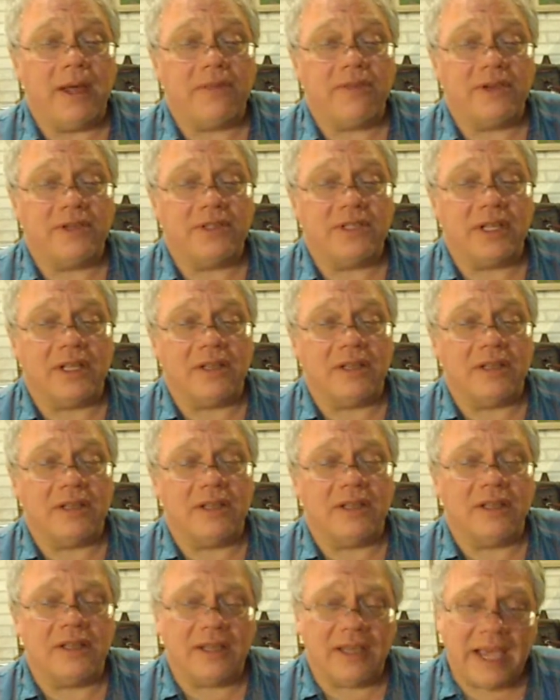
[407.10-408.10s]
But there's
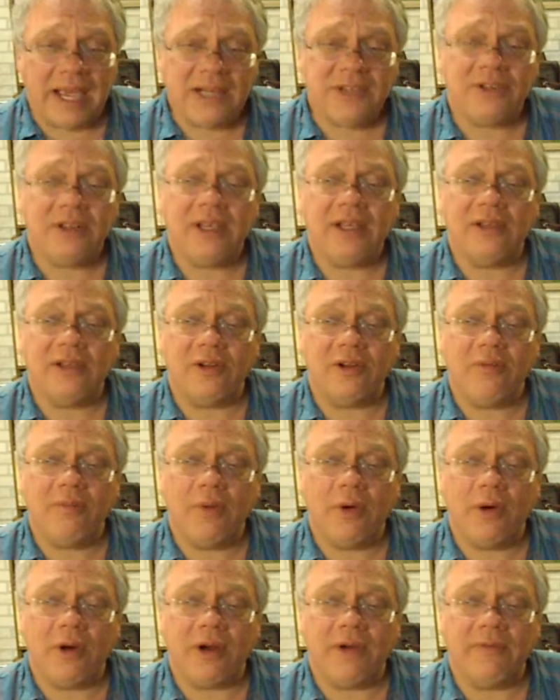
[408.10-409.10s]
actually a
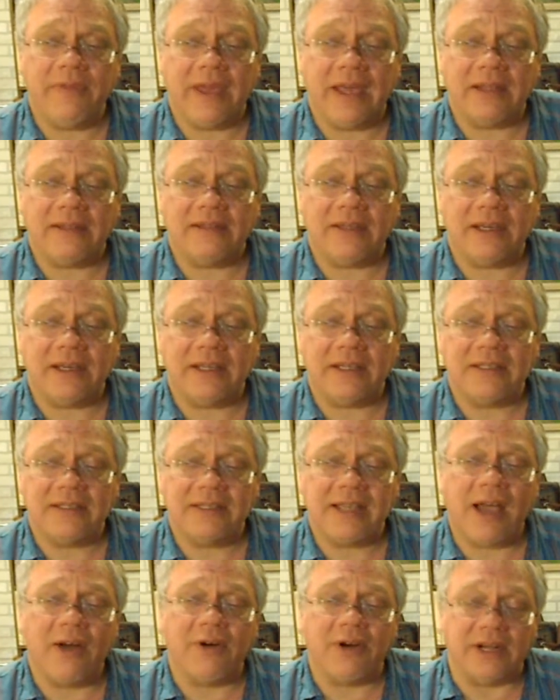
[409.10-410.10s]
little more of that
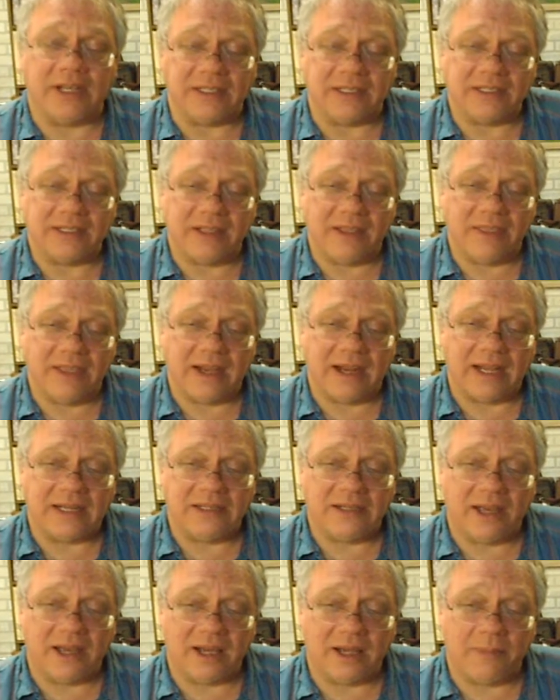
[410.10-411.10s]
sourness
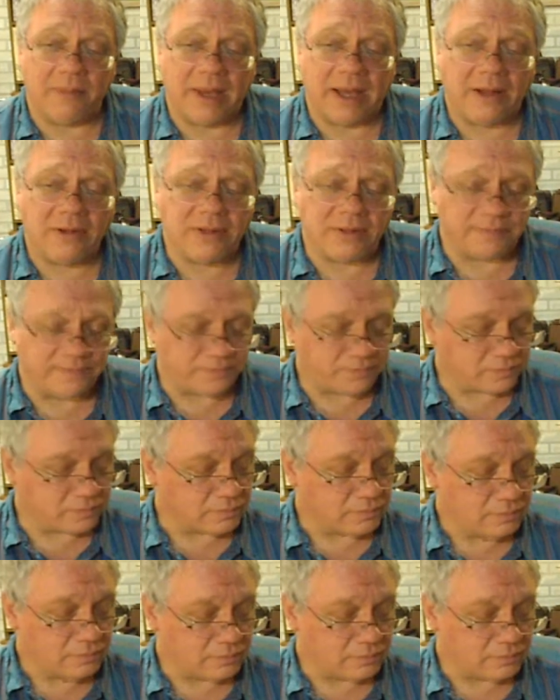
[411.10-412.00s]
that I talk about.